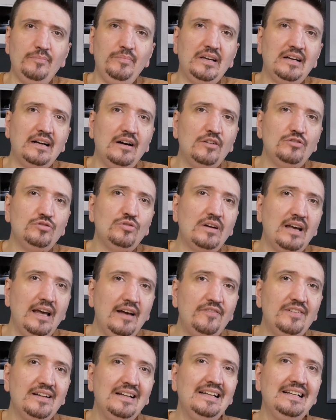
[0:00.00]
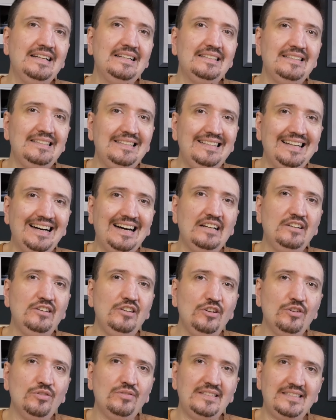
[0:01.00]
because you have the new